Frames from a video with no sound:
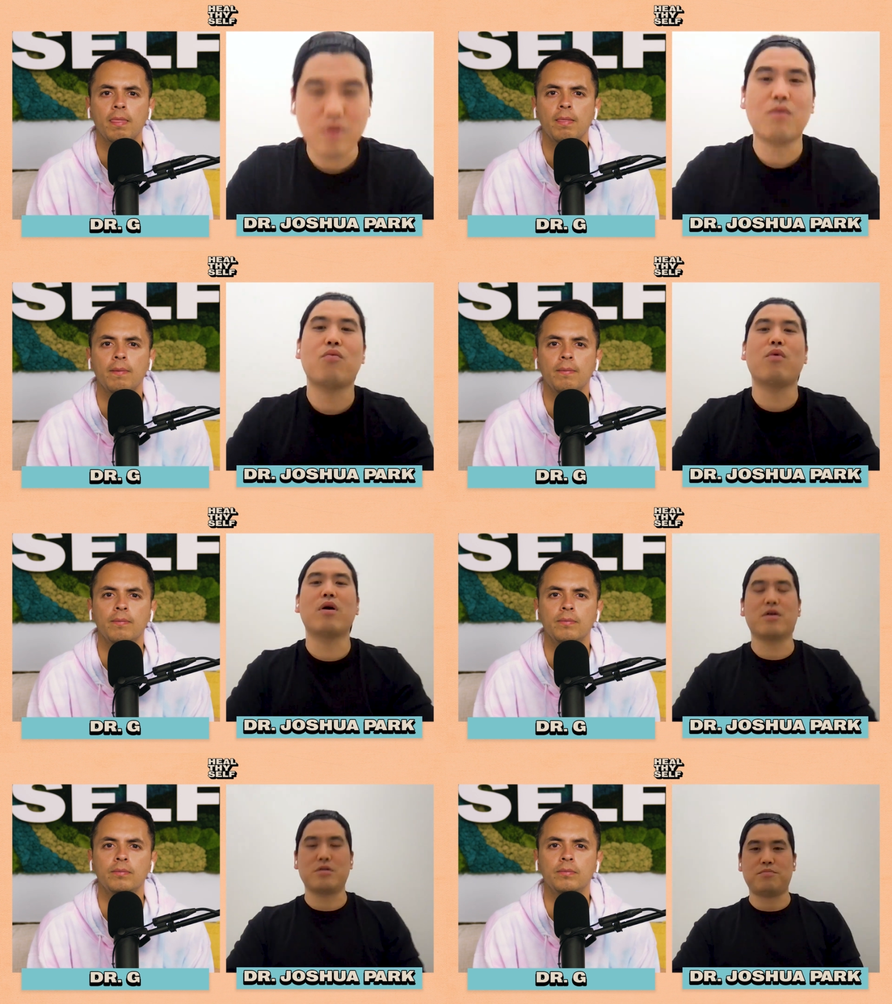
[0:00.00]

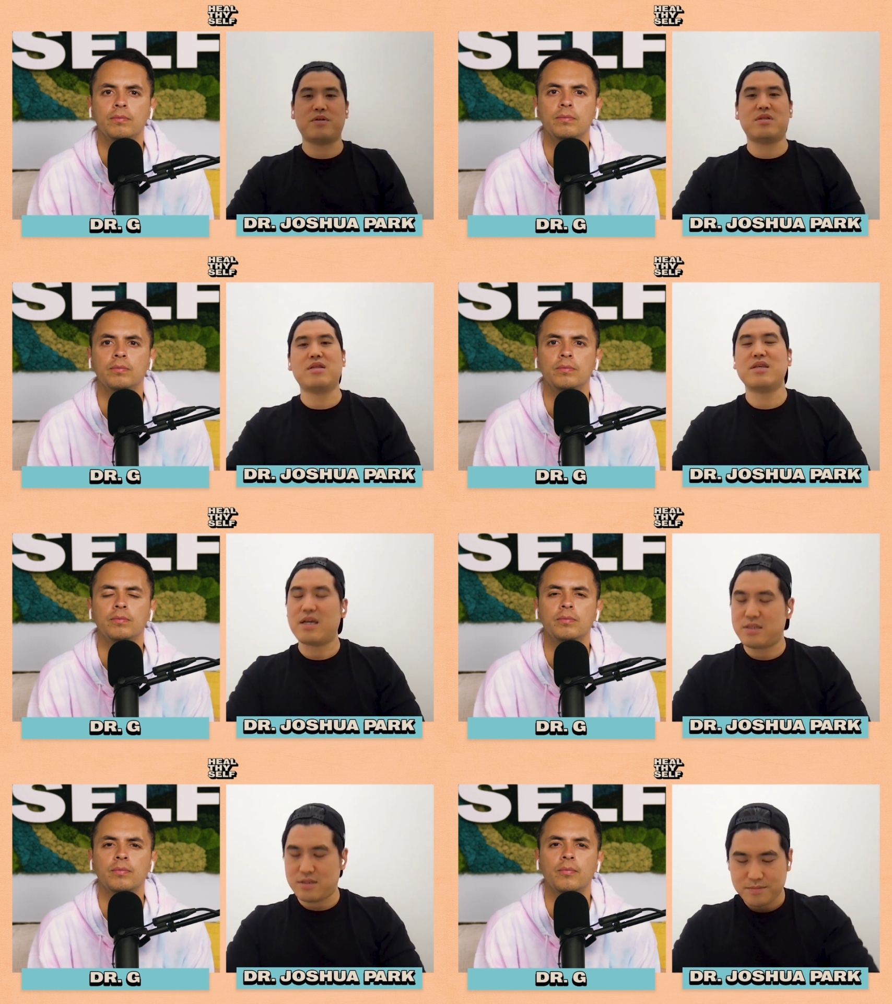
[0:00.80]
Speaker 1: One hundred percent,
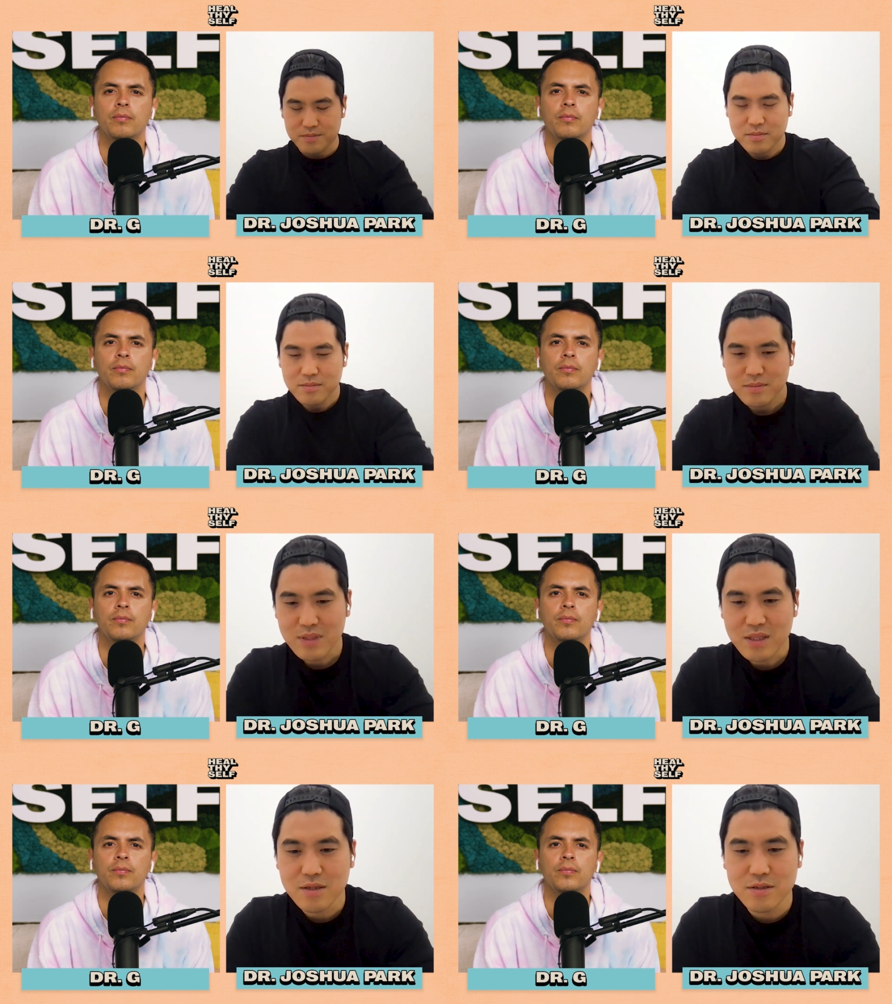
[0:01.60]
yes.
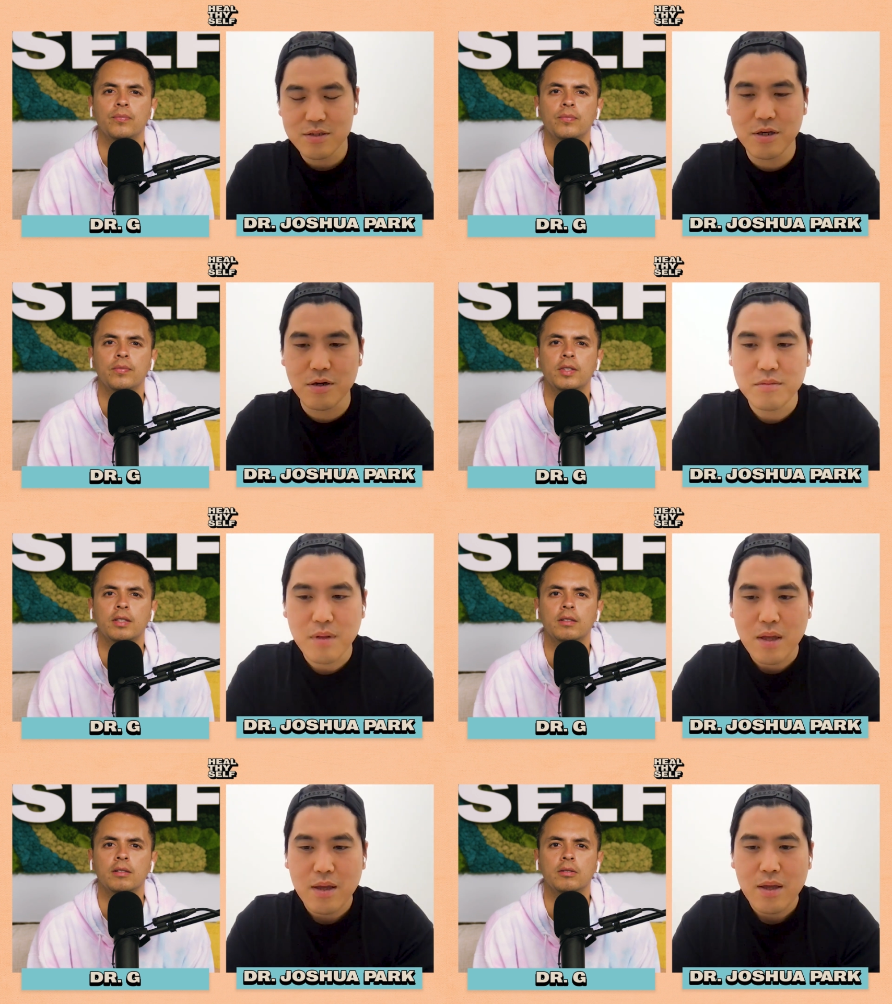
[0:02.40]
So
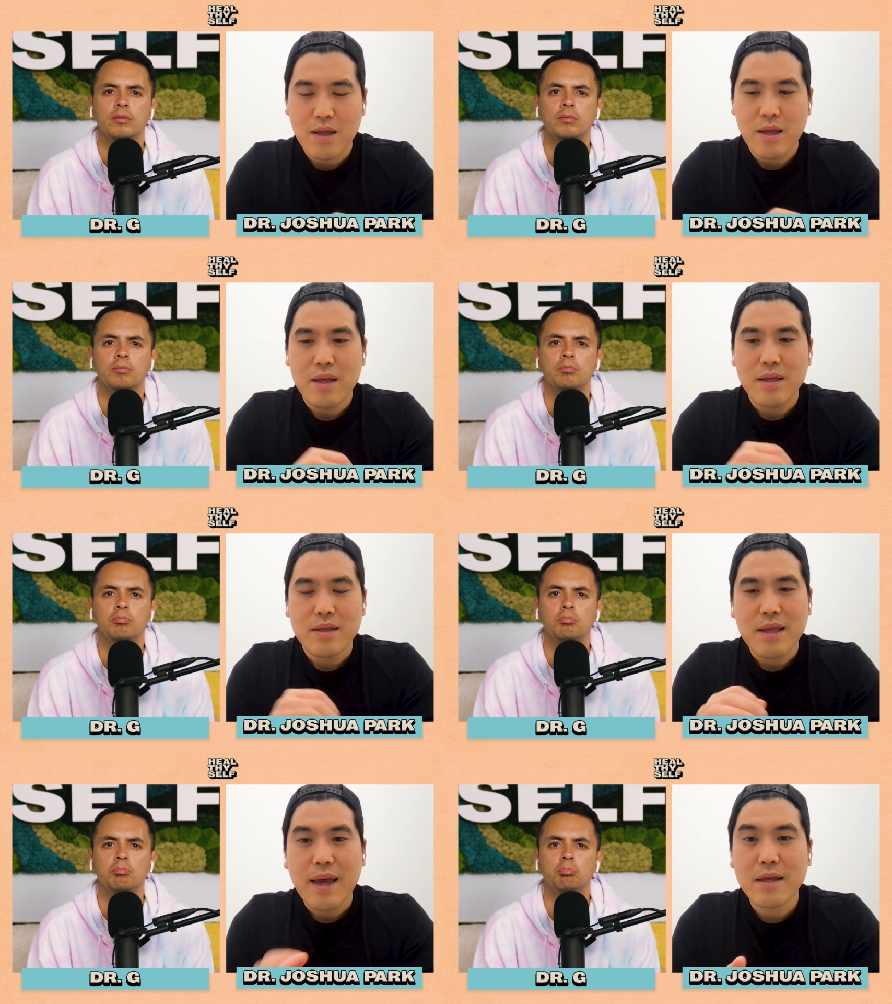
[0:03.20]

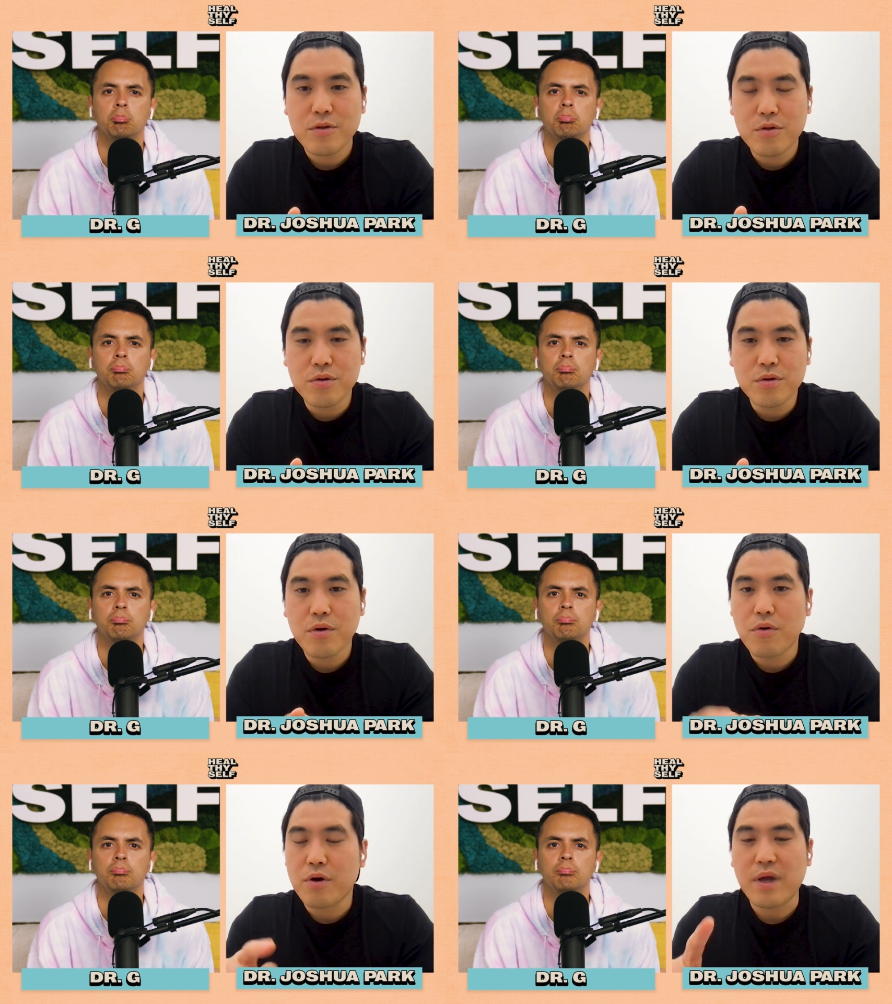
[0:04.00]
tattoo
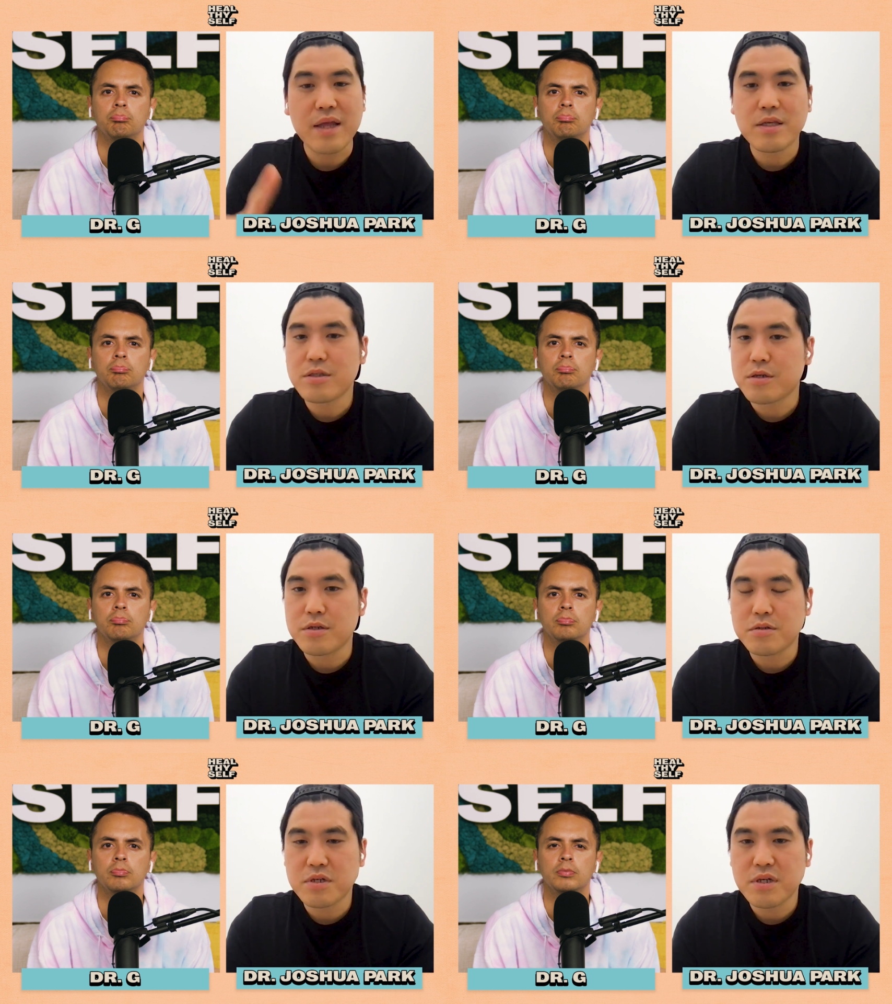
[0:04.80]
or any
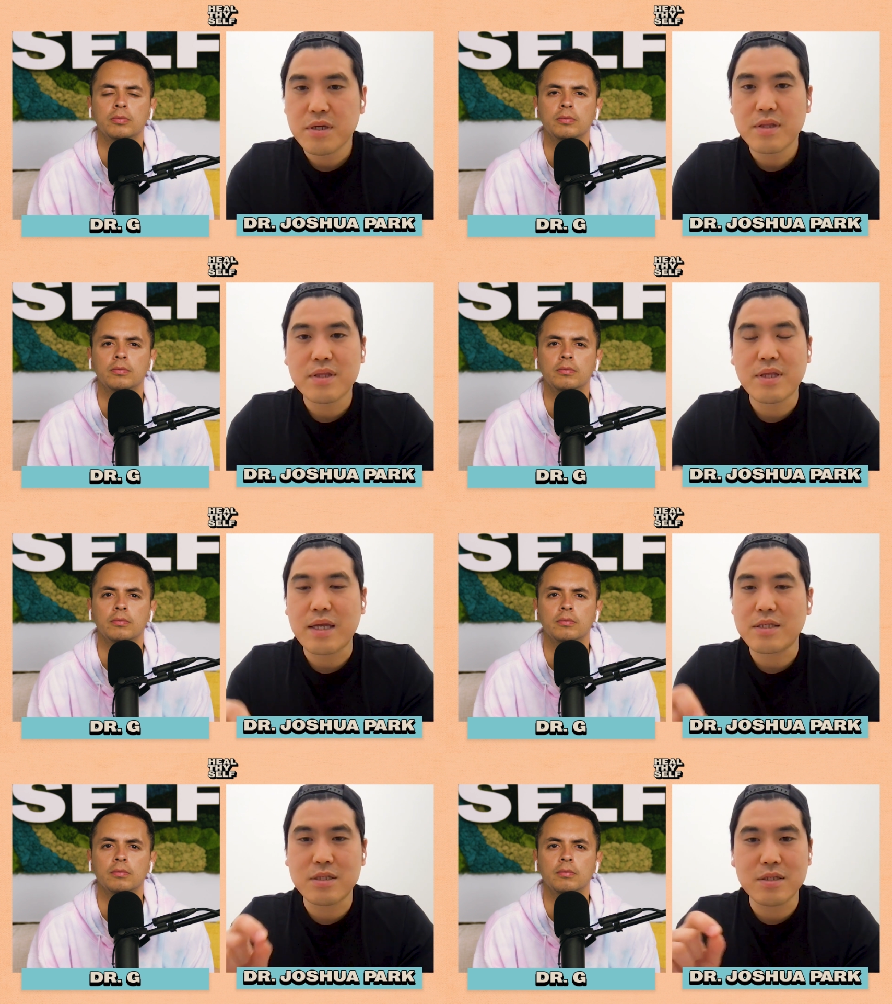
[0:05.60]
surgery
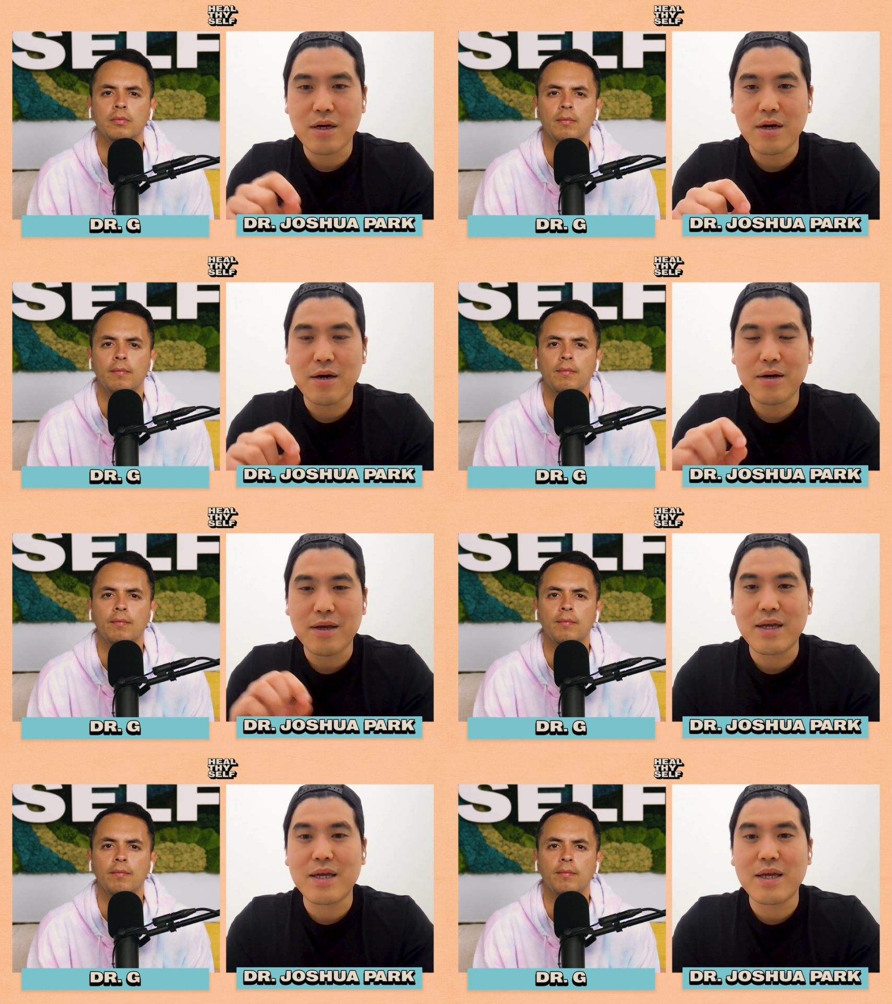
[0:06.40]
that's uh,